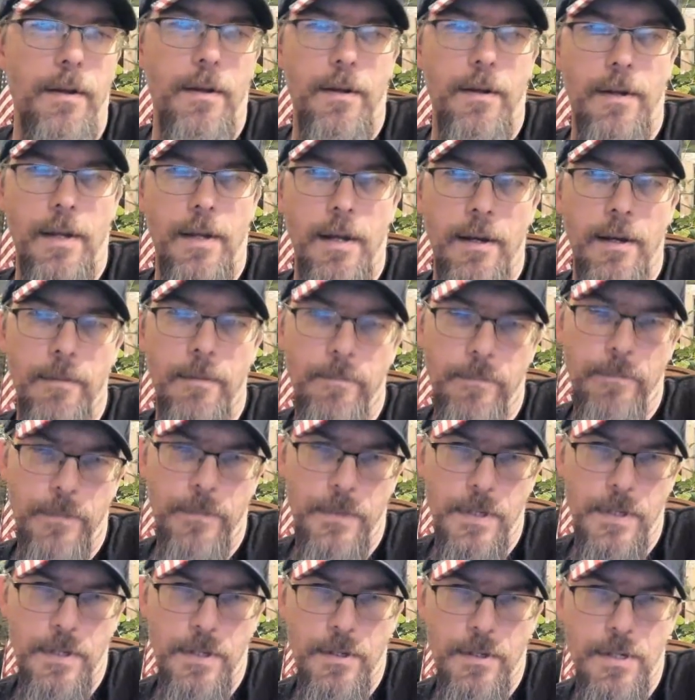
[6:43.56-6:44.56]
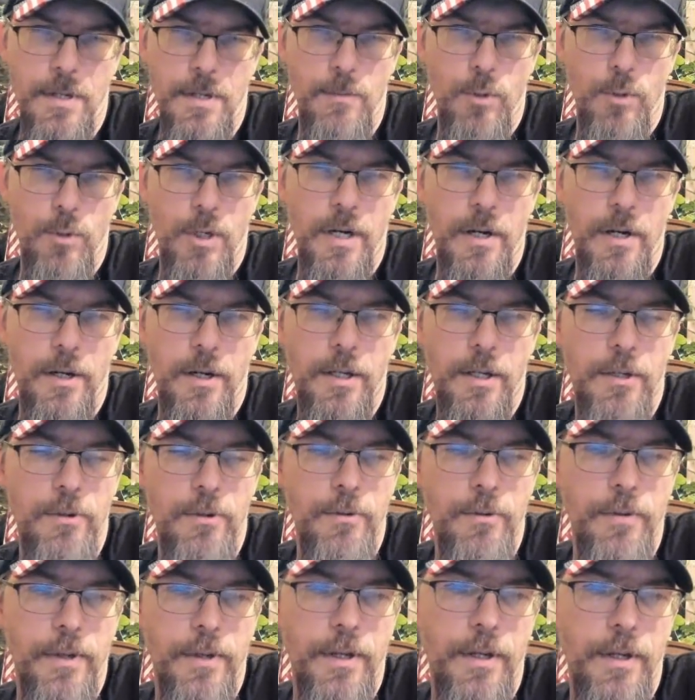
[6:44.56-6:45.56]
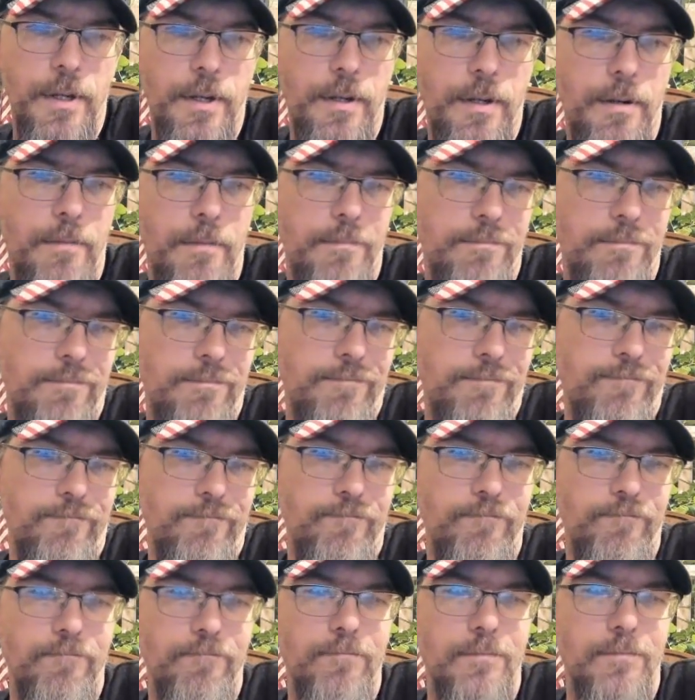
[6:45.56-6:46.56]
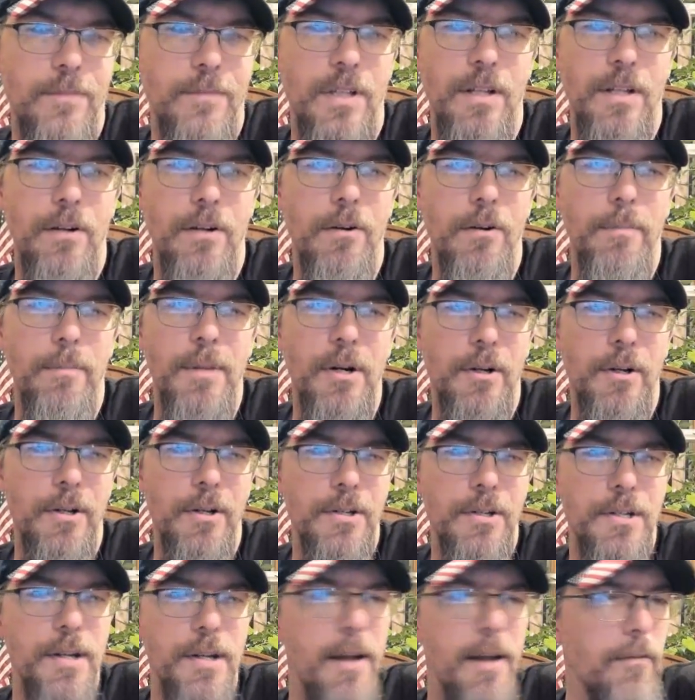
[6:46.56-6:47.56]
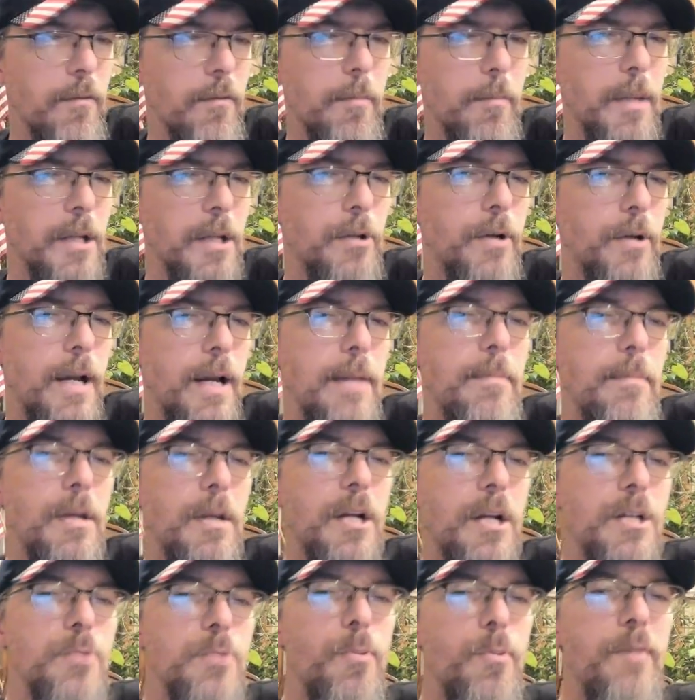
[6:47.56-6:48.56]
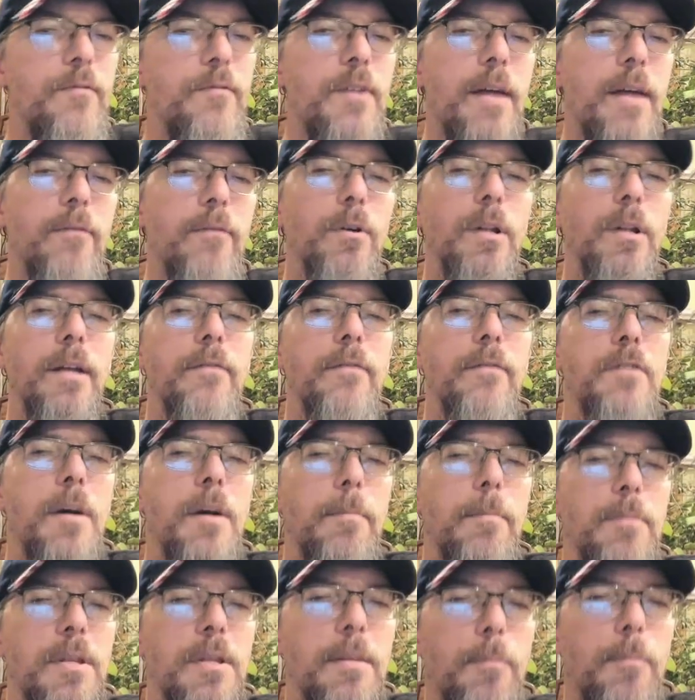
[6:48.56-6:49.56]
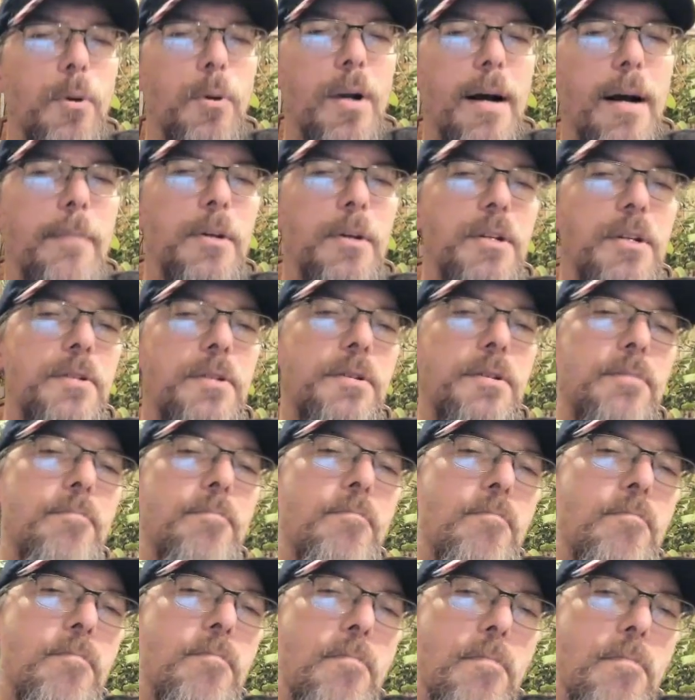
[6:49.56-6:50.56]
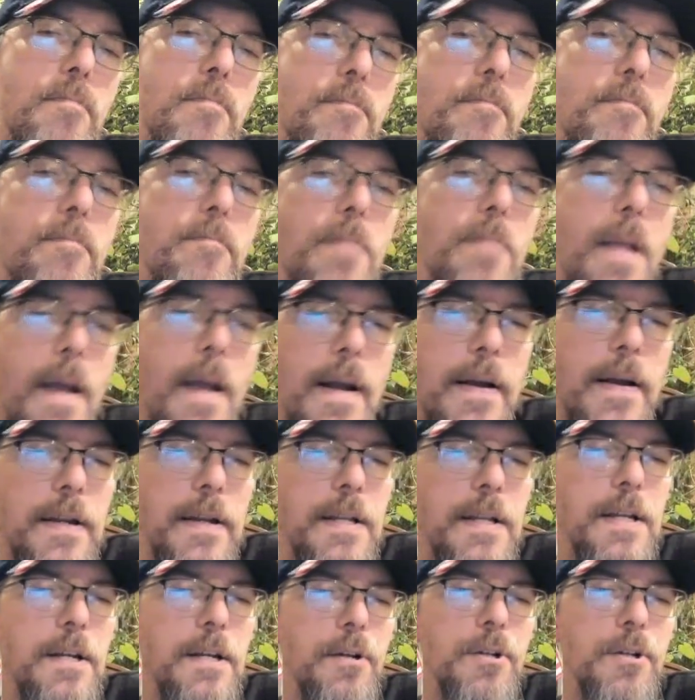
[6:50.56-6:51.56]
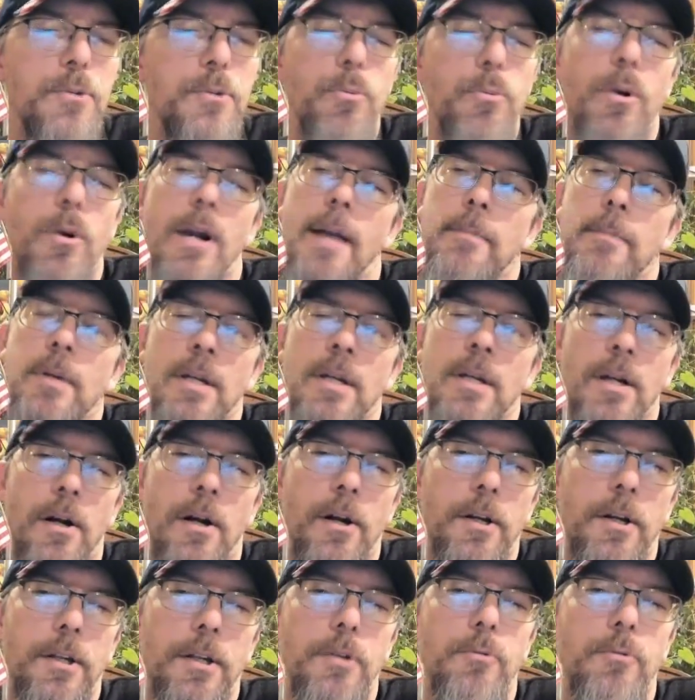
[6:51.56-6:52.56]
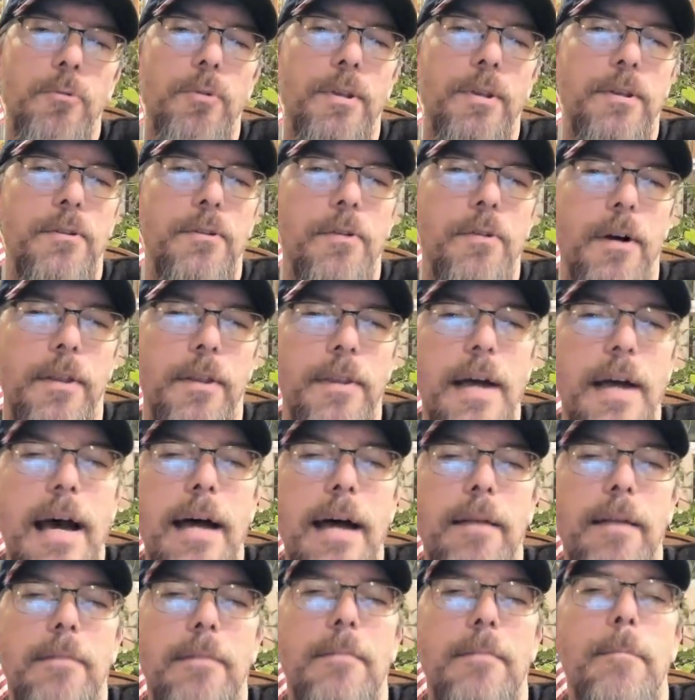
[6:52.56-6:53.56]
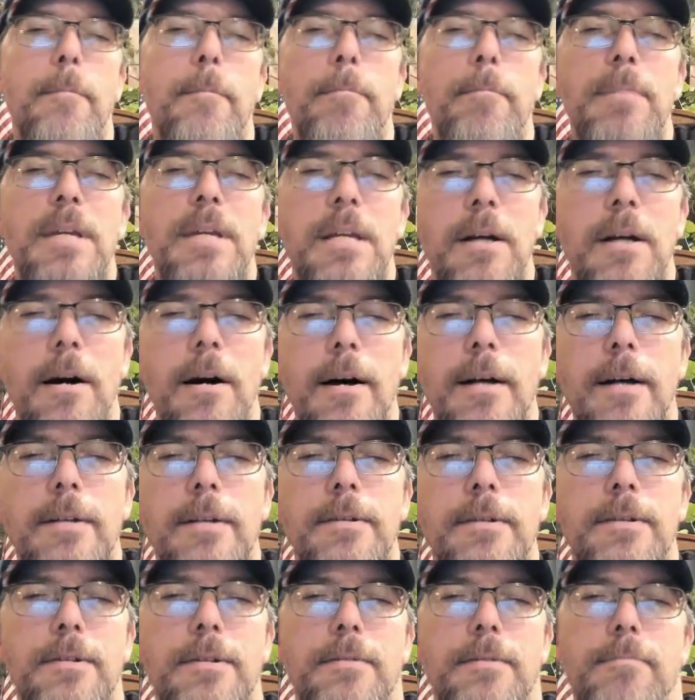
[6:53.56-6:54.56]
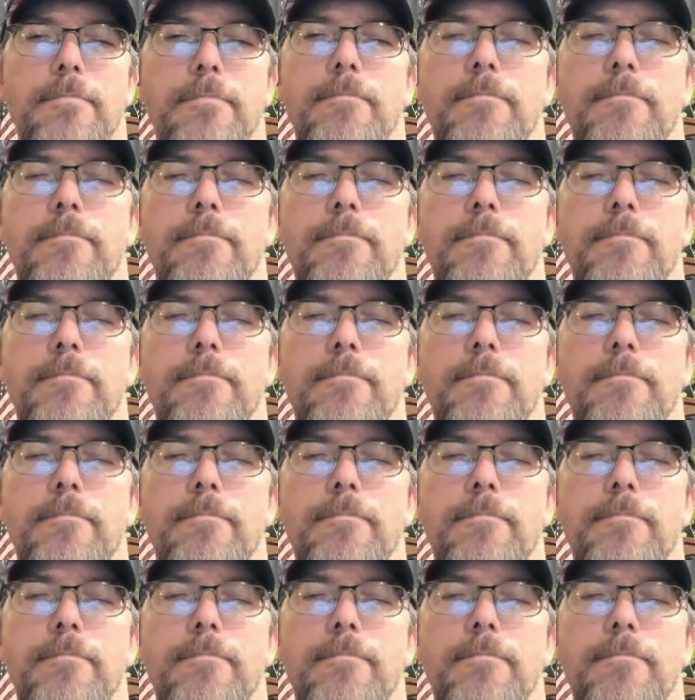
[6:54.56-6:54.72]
Now, some would argue that, you know, America has never been great because we've never lived up to the promise. And here's where I'm going to argue with you on that. Because